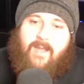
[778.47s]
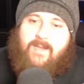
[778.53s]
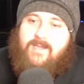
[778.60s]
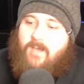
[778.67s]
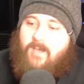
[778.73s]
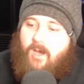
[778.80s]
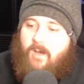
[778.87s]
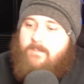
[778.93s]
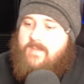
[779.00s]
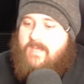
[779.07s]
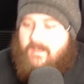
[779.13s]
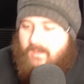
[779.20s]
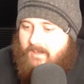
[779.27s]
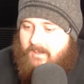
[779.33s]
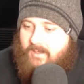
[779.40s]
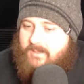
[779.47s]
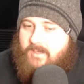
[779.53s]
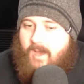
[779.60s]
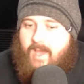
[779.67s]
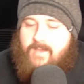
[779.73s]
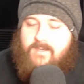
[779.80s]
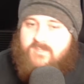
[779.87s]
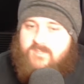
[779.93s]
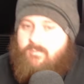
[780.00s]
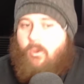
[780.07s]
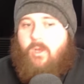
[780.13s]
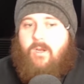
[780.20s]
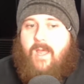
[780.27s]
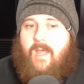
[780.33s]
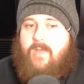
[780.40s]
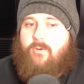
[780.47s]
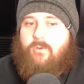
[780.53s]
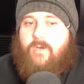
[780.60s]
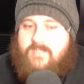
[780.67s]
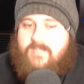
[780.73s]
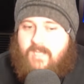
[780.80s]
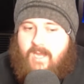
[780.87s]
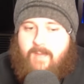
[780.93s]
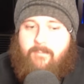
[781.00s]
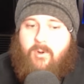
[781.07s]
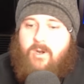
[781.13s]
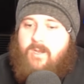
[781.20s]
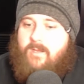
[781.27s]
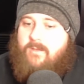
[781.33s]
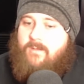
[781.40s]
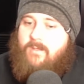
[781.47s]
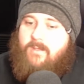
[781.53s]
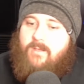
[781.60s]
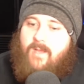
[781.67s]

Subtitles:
And he can't be a guy in the spotlight or a celebrity.